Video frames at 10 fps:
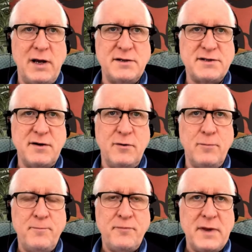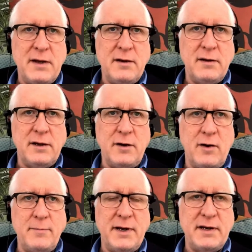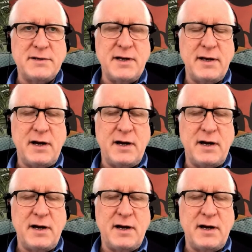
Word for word: So, you know, I mean, at, at